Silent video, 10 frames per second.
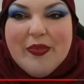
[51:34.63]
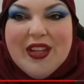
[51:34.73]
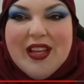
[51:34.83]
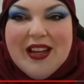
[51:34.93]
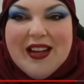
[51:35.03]

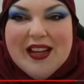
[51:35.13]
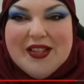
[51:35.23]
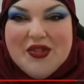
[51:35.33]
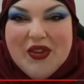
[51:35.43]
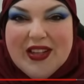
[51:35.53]
Yeah,
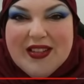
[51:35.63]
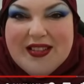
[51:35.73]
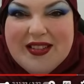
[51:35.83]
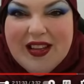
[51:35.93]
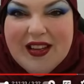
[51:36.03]

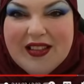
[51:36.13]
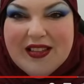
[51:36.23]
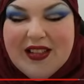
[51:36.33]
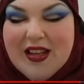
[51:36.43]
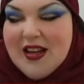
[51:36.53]
gastritis. Yeah.
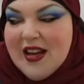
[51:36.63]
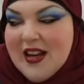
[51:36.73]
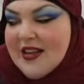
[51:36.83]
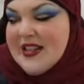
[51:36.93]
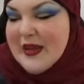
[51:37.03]
I
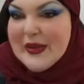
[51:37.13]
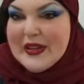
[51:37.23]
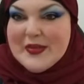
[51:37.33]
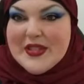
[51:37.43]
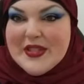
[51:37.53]
got to take my
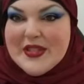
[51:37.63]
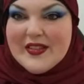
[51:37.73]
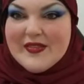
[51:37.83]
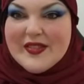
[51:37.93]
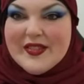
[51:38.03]
lipstick
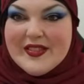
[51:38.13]
off.